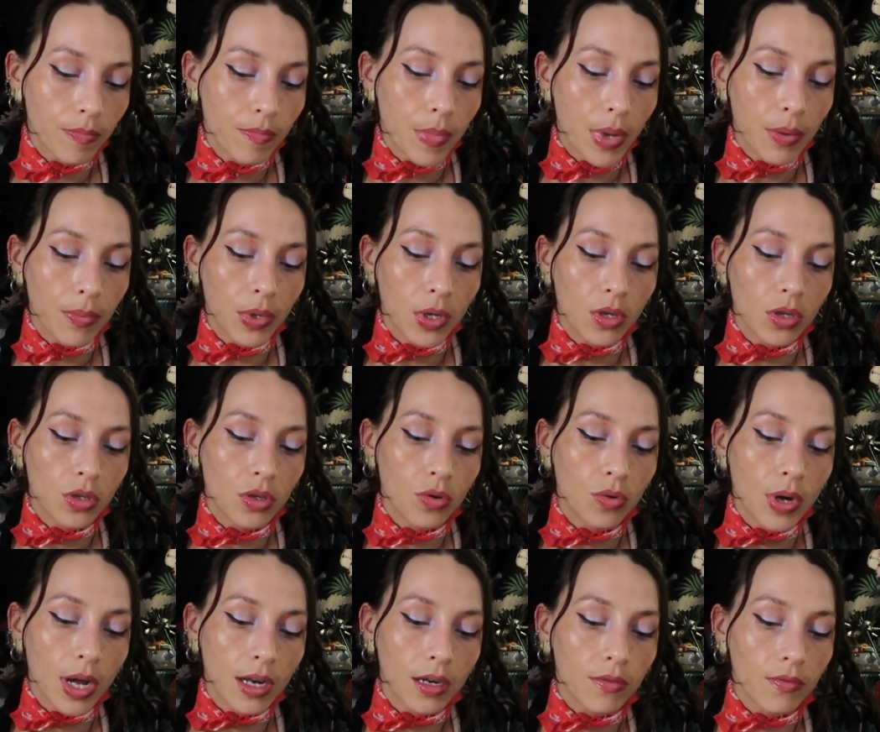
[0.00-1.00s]
Maybe
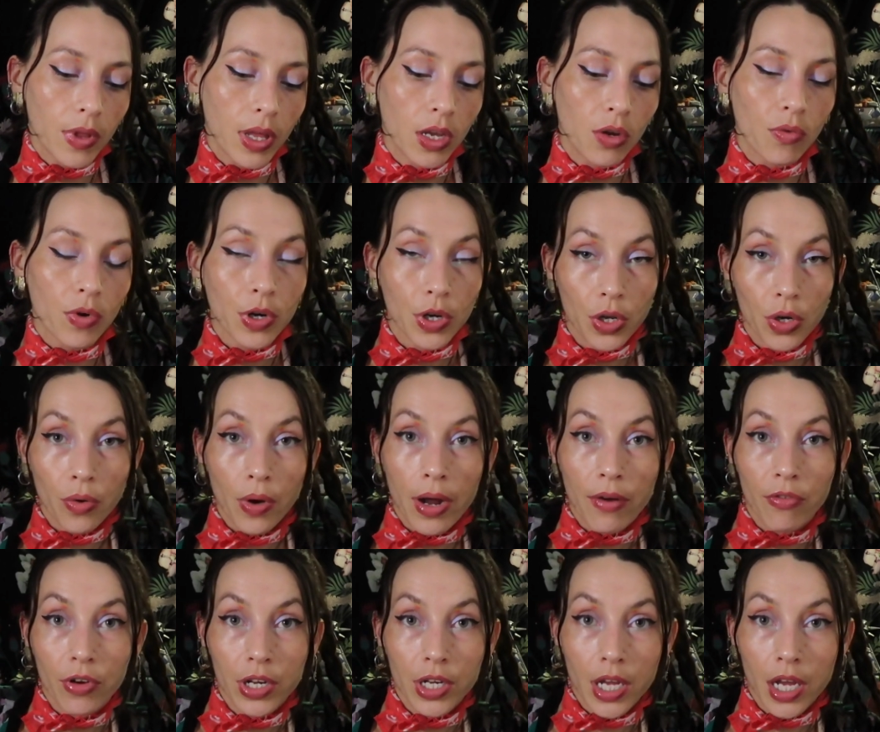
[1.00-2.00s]
you kind of like renew
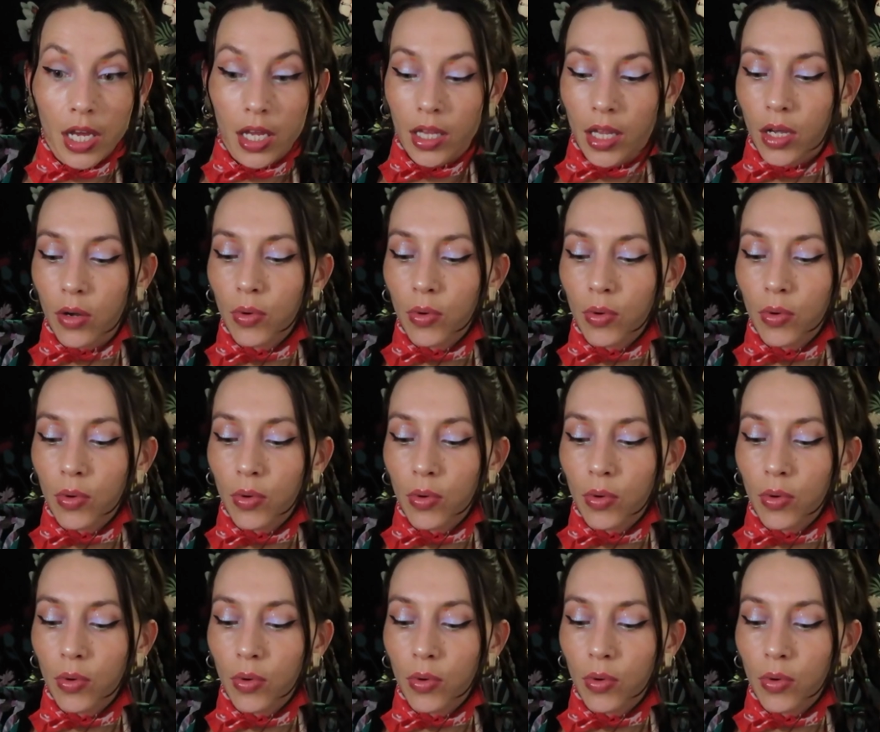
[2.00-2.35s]
every day.